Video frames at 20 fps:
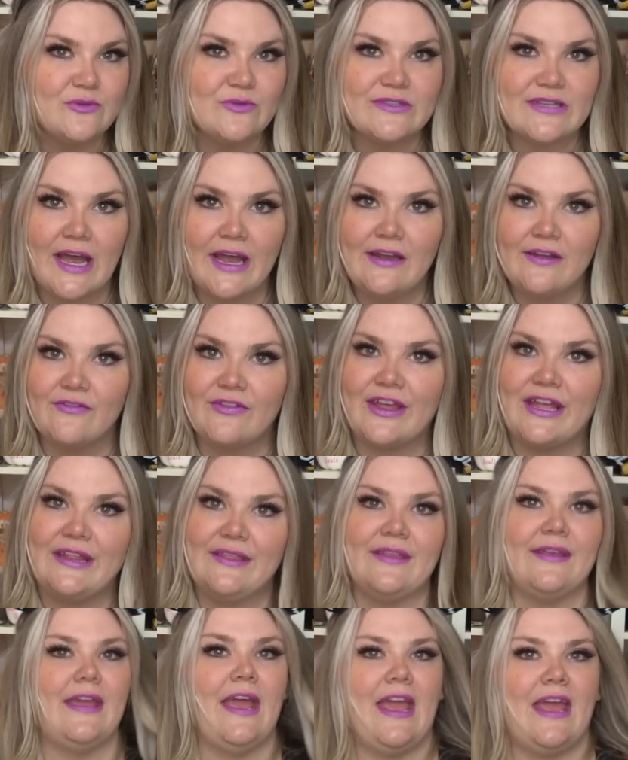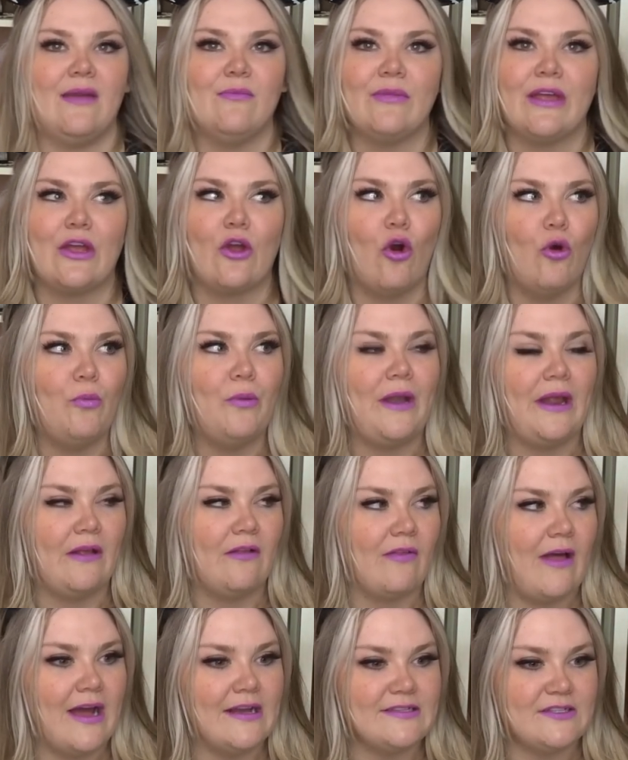was kind of late in the game, like opening
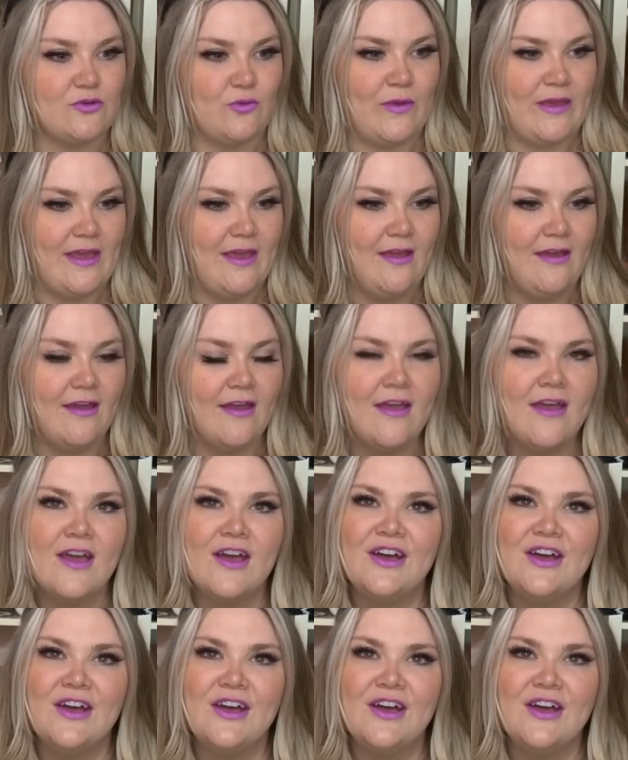last week.